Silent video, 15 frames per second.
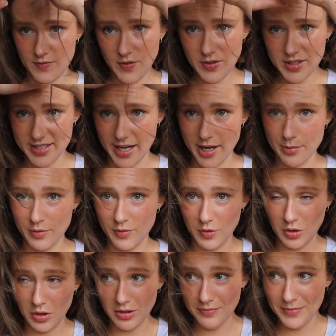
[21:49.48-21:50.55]
Definitely done it
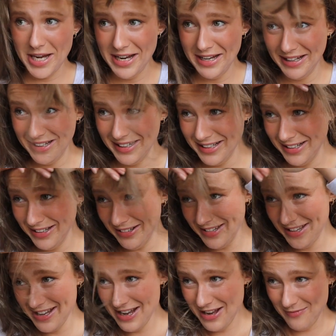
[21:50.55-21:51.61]
before.
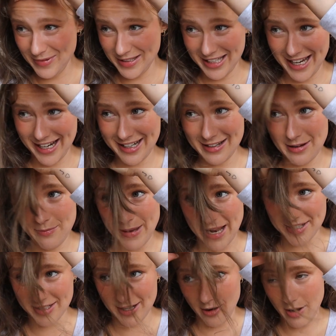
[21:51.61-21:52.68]
Been like
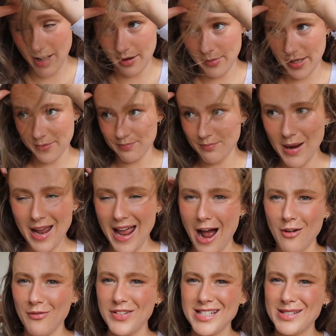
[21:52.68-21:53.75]
about to go out, I'm like, my
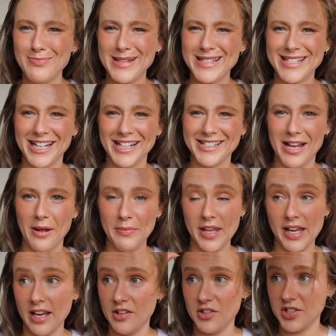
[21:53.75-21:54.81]
outfit's missing
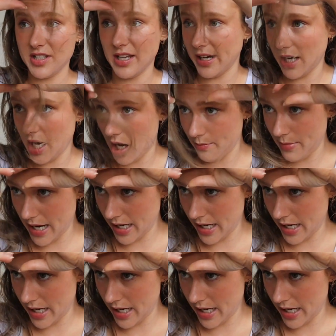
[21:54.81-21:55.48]
something, and just like cut